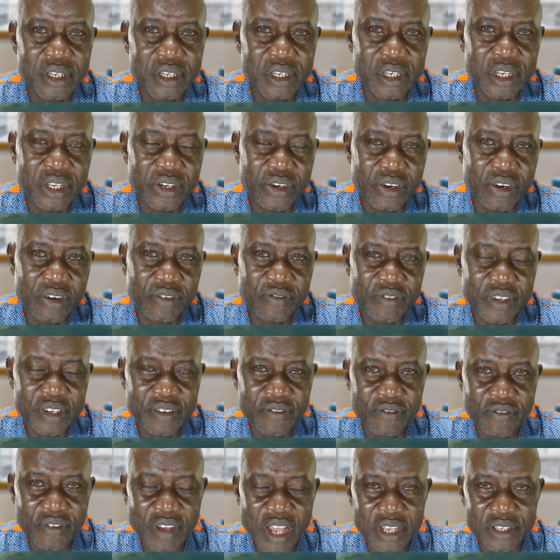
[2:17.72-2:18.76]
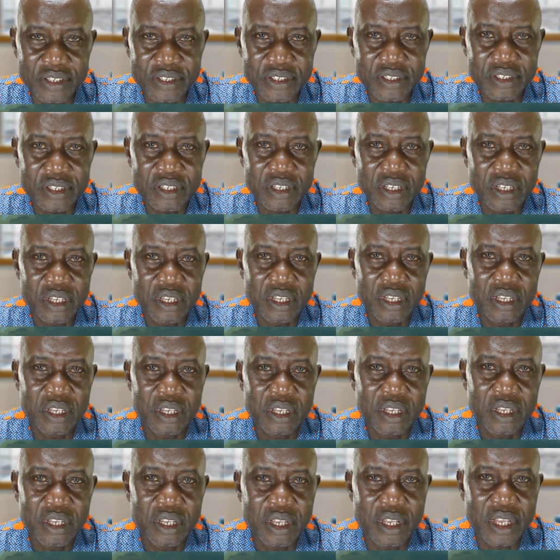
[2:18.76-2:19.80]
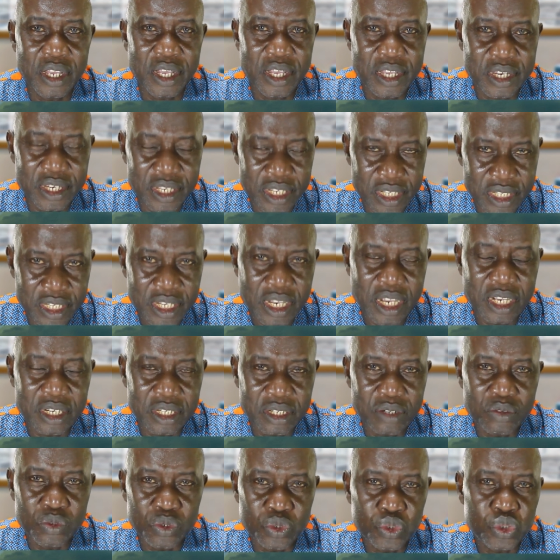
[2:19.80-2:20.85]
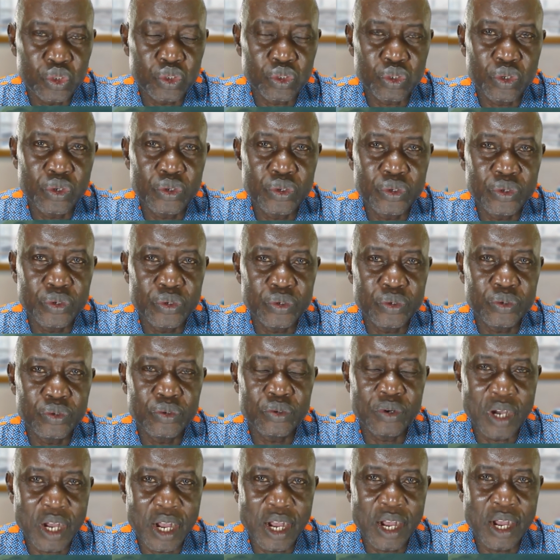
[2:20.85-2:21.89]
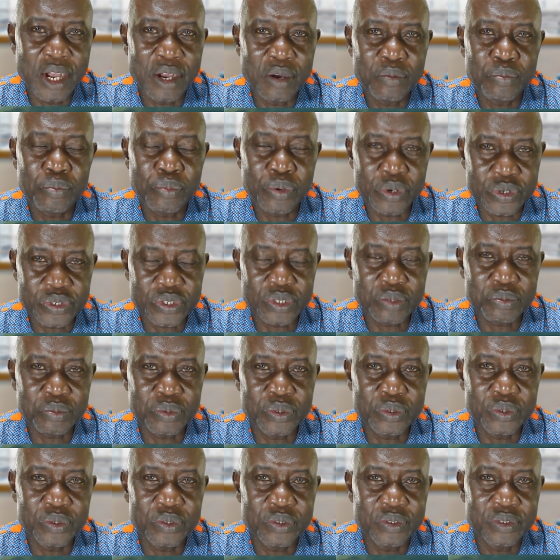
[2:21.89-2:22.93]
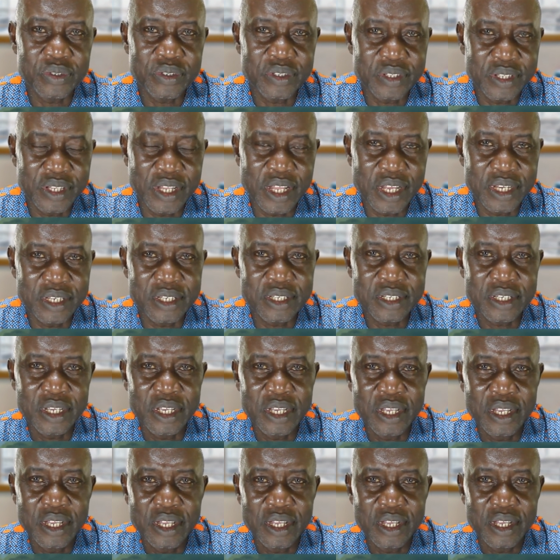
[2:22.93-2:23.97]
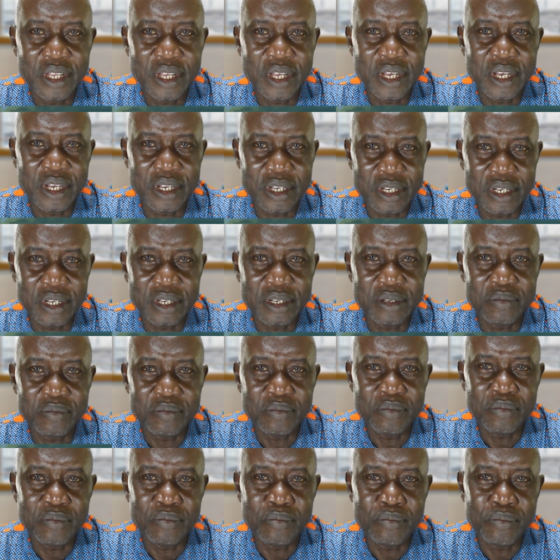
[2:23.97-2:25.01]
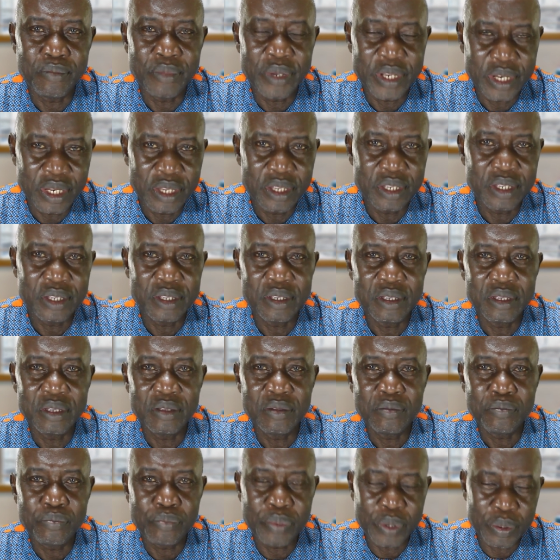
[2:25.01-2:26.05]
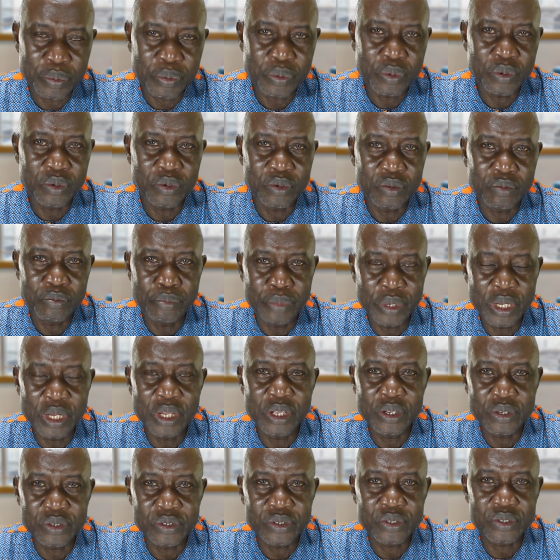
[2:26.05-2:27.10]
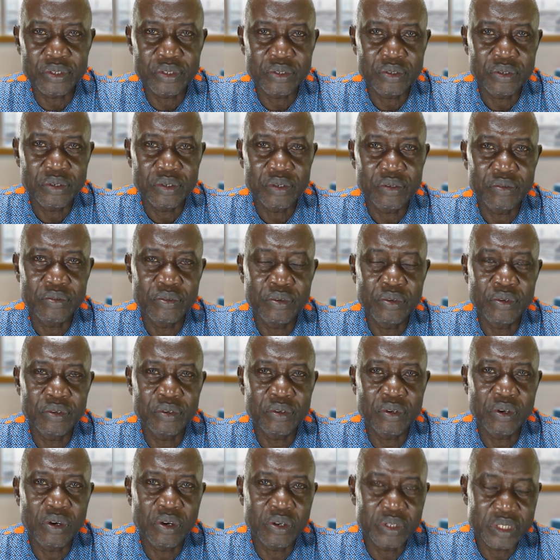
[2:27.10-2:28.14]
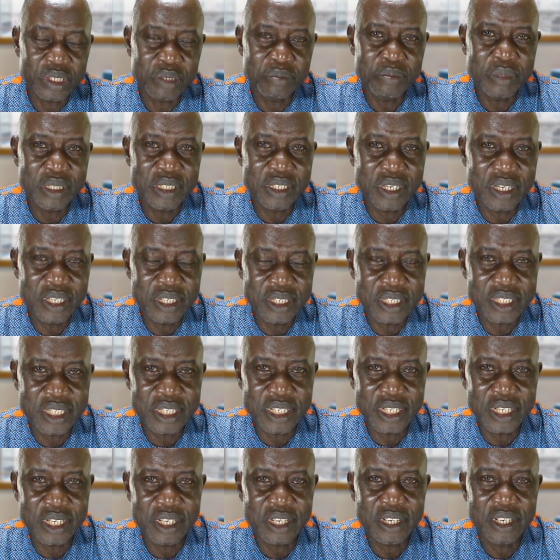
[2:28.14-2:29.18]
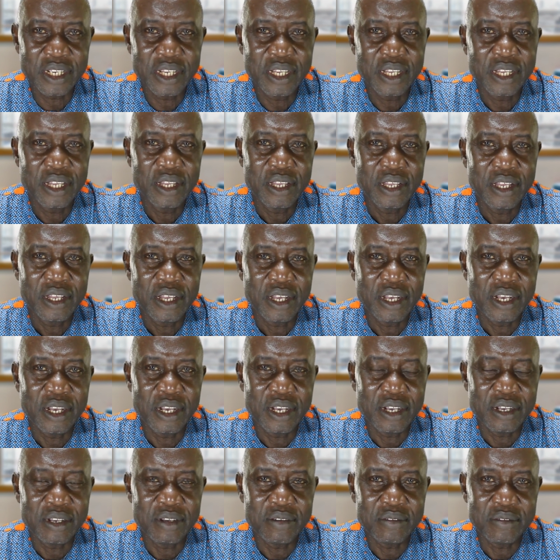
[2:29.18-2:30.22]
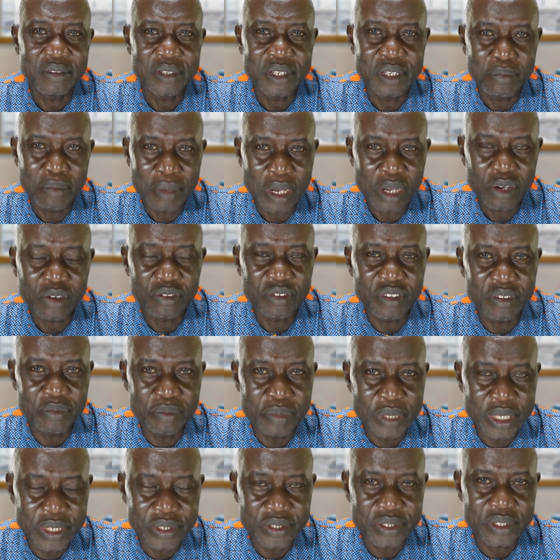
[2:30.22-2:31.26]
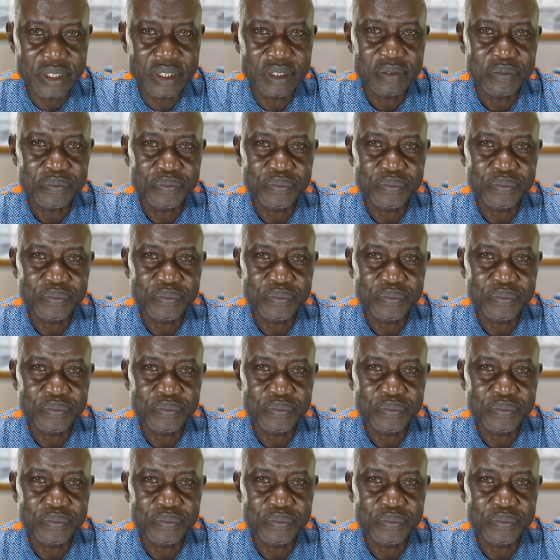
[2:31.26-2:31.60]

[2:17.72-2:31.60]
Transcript: COVID vax. And it will show you how possible that many people, billions, will ultimately take the mark of the beast.